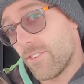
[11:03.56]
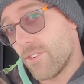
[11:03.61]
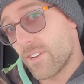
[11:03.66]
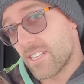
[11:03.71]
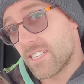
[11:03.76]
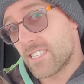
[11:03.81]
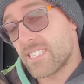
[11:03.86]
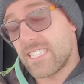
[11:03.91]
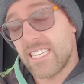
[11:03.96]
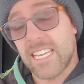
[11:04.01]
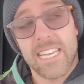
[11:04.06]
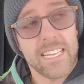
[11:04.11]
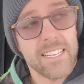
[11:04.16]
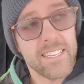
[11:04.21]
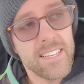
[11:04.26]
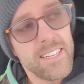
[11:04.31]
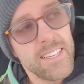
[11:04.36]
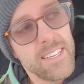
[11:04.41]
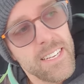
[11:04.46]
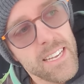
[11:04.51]
you can see it
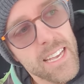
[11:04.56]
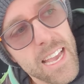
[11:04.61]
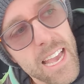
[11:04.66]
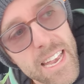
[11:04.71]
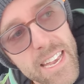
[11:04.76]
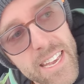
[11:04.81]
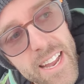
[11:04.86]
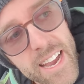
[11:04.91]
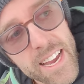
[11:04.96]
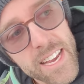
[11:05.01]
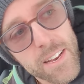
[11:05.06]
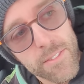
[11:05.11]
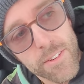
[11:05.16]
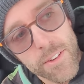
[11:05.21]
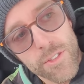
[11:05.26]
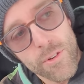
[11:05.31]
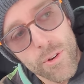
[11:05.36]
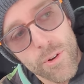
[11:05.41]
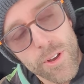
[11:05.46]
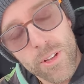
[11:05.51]
at night if
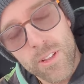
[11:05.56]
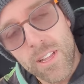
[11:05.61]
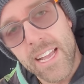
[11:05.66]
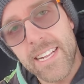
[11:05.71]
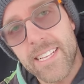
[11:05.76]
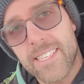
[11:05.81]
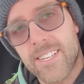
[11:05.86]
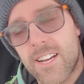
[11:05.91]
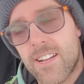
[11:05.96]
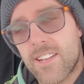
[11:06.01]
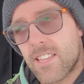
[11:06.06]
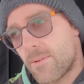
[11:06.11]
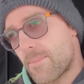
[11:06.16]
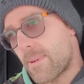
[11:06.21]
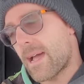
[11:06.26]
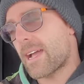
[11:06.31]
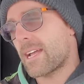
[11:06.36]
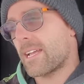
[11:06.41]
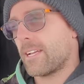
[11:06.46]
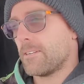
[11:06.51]
you throw your lights on in the
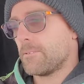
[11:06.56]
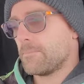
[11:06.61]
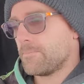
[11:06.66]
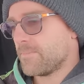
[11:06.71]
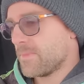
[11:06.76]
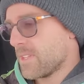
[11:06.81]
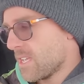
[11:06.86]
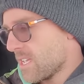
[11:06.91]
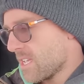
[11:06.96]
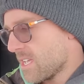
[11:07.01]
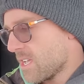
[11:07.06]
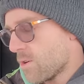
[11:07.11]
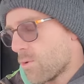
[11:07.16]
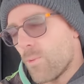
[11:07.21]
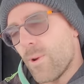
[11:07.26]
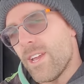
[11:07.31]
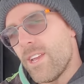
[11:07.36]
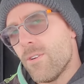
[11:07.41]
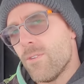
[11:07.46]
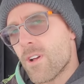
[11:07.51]
back.
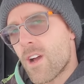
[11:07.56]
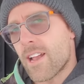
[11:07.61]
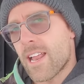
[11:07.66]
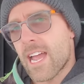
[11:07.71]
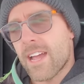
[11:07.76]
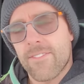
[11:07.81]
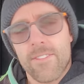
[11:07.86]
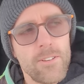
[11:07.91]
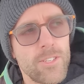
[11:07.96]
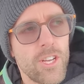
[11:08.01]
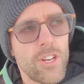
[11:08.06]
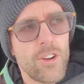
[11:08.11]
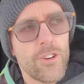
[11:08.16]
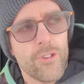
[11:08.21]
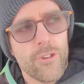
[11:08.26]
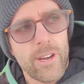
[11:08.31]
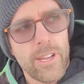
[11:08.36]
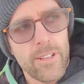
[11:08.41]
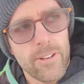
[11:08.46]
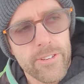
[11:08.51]
We do not have those on our
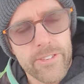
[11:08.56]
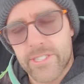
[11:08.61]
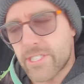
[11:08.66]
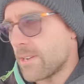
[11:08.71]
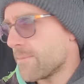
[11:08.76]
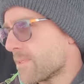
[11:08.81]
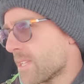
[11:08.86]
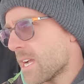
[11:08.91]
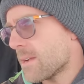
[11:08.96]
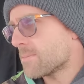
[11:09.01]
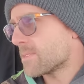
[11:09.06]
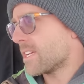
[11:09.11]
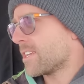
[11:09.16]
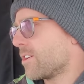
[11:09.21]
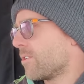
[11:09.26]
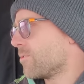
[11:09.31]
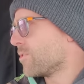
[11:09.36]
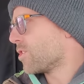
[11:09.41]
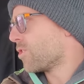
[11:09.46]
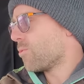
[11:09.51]
trailers. Sometimes I
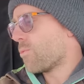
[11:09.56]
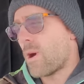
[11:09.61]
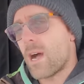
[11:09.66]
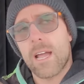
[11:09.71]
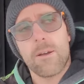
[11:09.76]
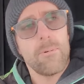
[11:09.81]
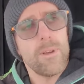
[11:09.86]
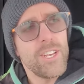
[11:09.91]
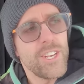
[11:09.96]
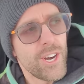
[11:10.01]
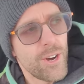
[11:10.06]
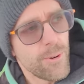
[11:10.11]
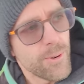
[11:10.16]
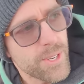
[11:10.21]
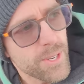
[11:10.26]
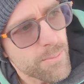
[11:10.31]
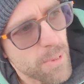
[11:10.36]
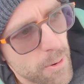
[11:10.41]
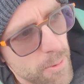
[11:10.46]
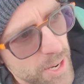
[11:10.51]
don't know why we
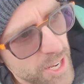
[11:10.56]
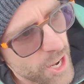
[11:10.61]
don't, but we